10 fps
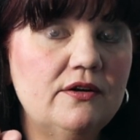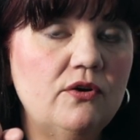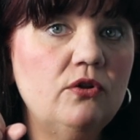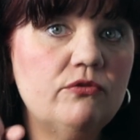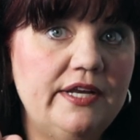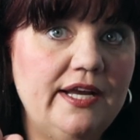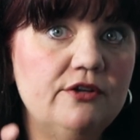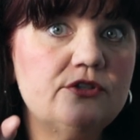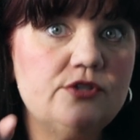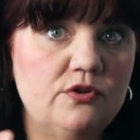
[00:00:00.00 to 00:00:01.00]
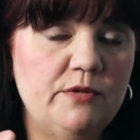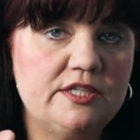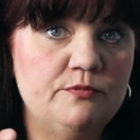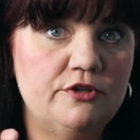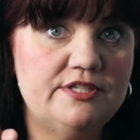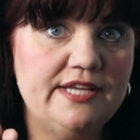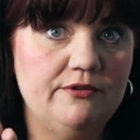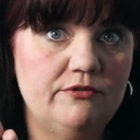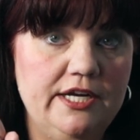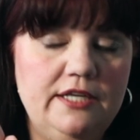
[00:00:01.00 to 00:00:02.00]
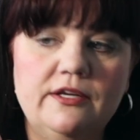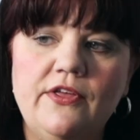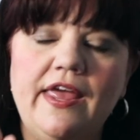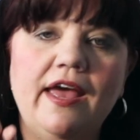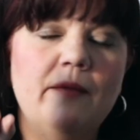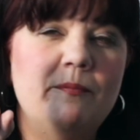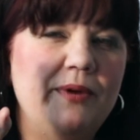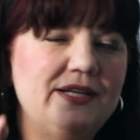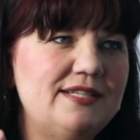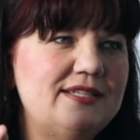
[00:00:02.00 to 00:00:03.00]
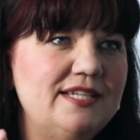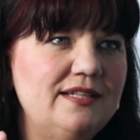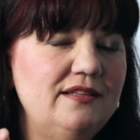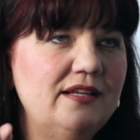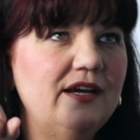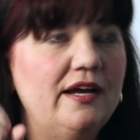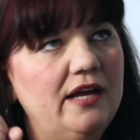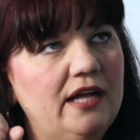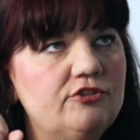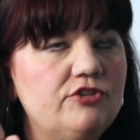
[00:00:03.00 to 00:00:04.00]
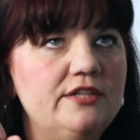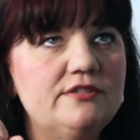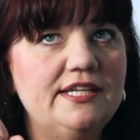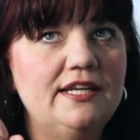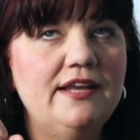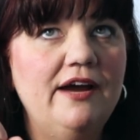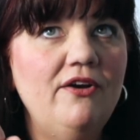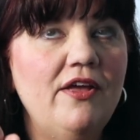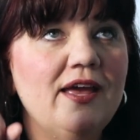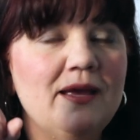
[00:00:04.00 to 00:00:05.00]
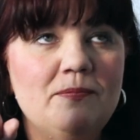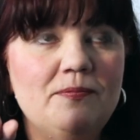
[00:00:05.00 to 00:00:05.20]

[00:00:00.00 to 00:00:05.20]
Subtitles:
Already I got so much more sound, right? But it's still, I'll try to sing it now.